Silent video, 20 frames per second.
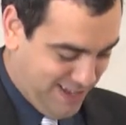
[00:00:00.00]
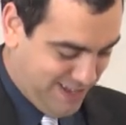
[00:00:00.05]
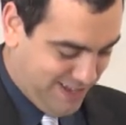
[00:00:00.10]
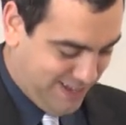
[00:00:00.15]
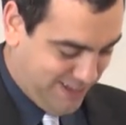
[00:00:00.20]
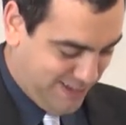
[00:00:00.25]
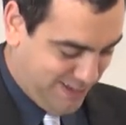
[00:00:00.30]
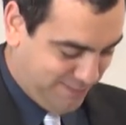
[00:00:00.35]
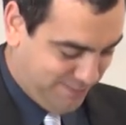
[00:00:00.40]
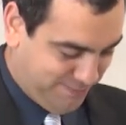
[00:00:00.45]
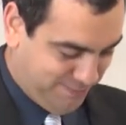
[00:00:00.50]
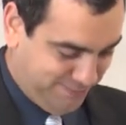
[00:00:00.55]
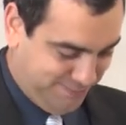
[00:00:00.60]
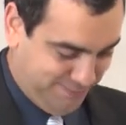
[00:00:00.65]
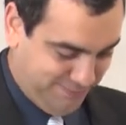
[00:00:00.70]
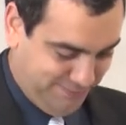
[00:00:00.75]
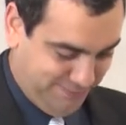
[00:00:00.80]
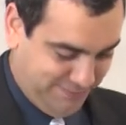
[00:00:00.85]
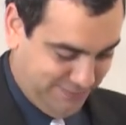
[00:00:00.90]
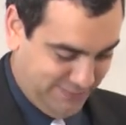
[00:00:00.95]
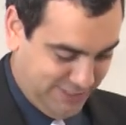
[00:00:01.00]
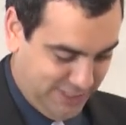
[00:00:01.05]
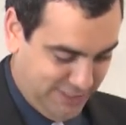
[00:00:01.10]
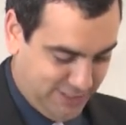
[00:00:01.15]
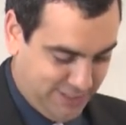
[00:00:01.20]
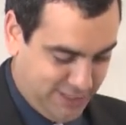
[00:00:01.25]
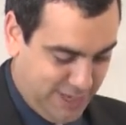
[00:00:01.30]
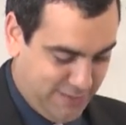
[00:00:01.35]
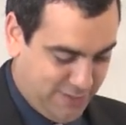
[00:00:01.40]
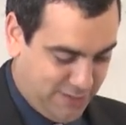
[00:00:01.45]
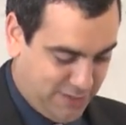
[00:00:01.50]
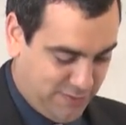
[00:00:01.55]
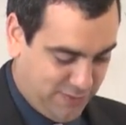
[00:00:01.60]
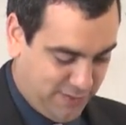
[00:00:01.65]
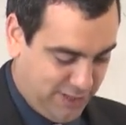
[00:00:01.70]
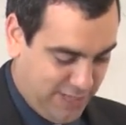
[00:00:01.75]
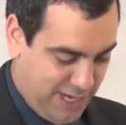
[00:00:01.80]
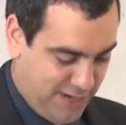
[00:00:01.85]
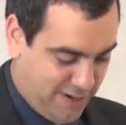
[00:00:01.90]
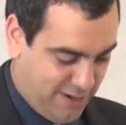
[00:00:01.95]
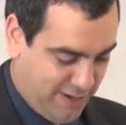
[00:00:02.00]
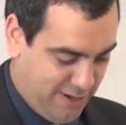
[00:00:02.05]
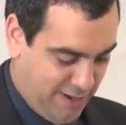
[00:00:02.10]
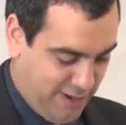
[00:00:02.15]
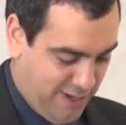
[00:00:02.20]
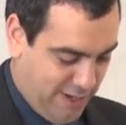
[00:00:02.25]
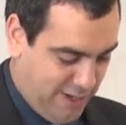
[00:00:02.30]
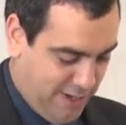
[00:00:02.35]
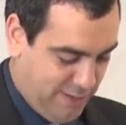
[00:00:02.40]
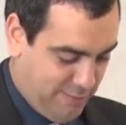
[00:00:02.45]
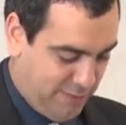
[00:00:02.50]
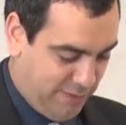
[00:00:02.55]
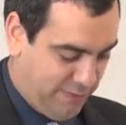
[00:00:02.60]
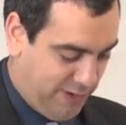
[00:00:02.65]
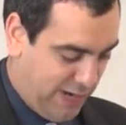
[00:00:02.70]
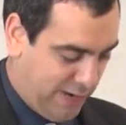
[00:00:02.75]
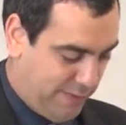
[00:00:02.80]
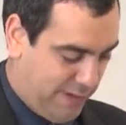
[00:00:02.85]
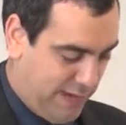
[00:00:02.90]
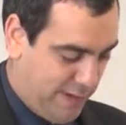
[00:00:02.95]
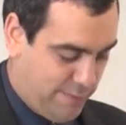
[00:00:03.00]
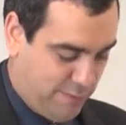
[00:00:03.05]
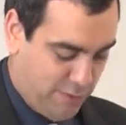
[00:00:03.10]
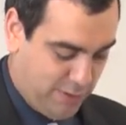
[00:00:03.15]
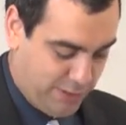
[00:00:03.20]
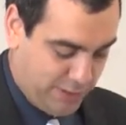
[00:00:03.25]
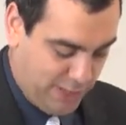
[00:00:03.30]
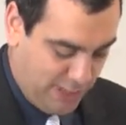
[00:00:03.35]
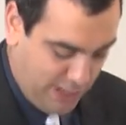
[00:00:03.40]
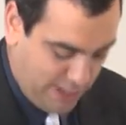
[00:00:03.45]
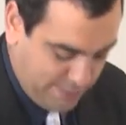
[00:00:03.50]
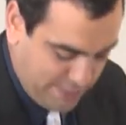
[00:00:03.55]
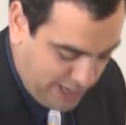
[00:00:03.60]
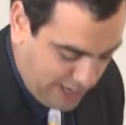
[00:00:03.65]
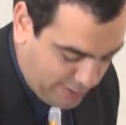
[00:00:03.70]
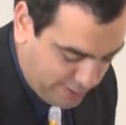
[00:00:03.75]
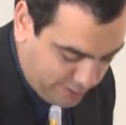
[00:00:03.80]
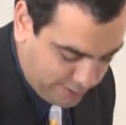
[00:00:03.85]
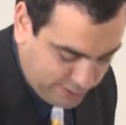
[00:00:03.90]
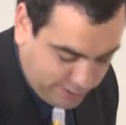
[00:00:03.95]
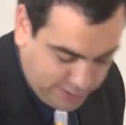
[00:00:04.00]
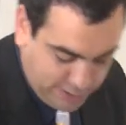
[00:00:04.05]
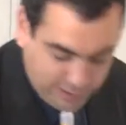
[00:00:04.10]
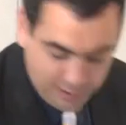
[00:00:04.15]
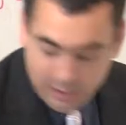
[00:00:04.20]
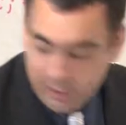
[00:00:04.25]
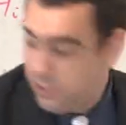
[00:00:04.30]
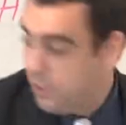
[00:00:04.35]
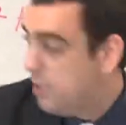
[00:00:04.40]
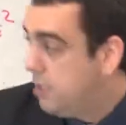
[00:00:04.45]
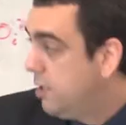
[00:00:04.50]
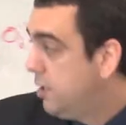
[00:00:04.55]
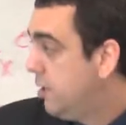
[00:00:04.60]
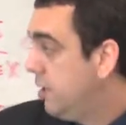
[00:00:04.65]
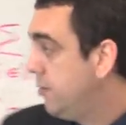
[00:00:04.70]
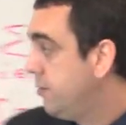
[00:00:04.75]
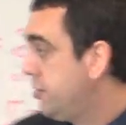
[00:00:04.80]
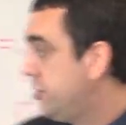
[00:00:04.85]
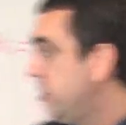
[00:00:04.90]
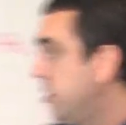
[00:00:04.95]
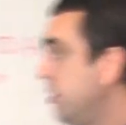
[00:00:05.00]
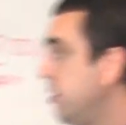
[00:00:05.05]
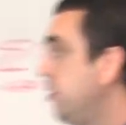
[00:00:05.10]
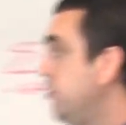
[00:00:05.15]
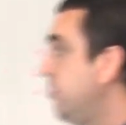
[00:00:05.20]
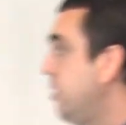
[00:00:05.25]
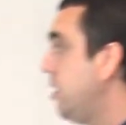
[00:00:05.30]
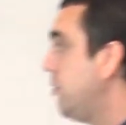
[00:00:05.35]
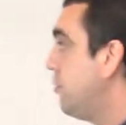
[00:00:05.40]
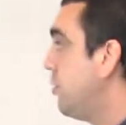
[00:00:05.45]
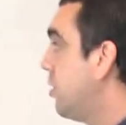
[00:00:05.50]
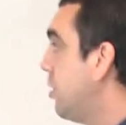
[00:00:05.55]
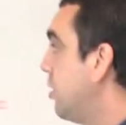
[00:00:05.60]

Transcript: um, I'll save this for later, provided we have more time. Now, let me show you, and we'll